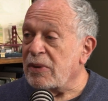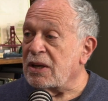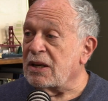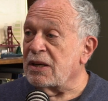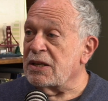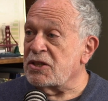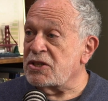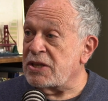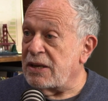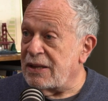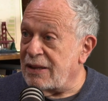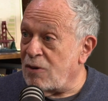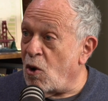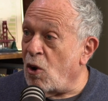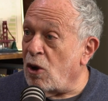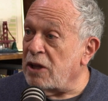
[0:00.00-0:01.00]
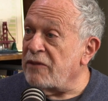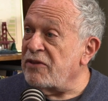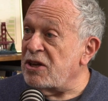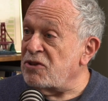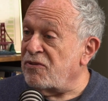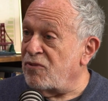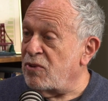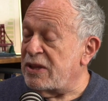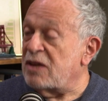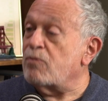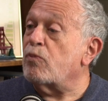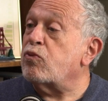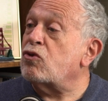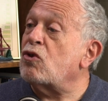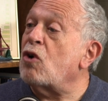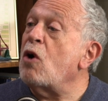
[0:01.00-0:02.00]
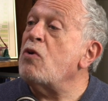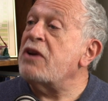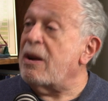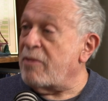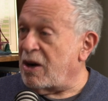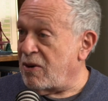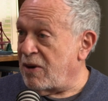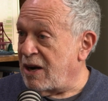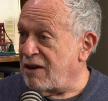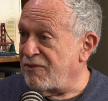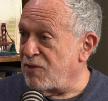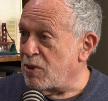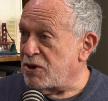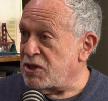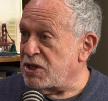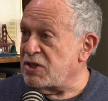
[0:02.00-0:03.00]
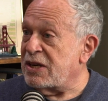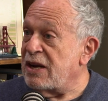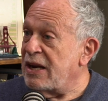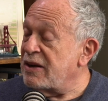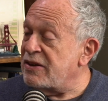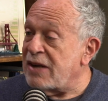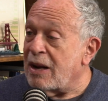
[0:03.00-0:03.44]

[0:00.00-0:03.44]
Because all of these, the pro-democratic forces, mm-hmm.